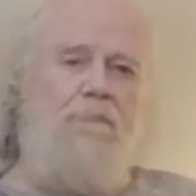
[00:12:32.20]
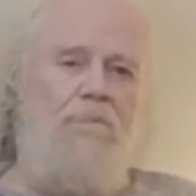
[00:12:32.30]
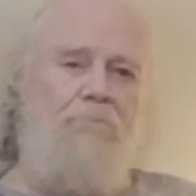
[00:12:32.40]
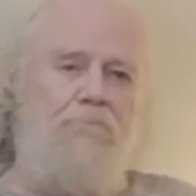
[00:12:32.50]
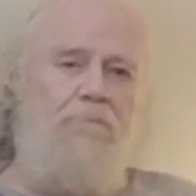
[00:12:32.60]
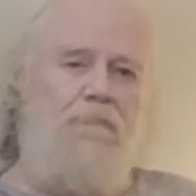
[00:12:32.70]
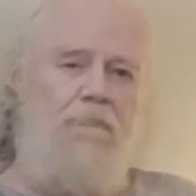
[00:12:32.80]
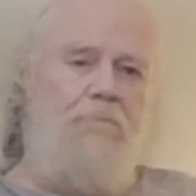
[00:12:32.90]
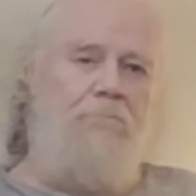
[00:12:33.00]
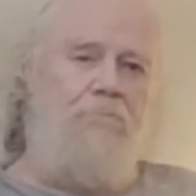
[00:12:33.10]
so,
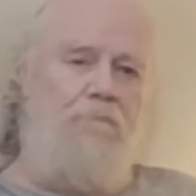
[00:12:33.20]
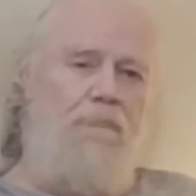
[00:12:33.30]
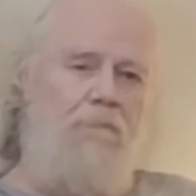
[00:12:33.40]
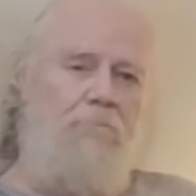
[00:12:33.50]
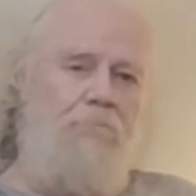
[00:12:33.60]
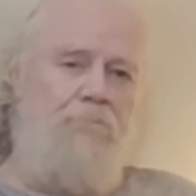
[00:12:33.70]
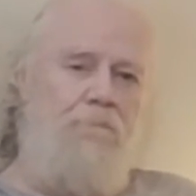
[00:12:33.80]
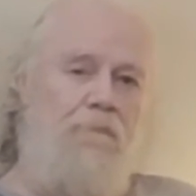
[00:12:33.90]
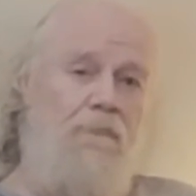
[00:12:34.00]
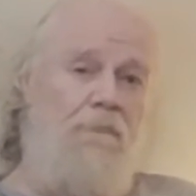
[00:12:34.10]
but are they
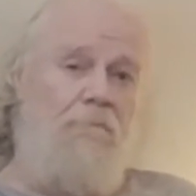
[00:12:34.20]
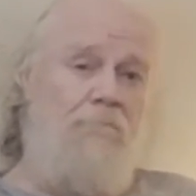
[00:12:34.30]
harassing you?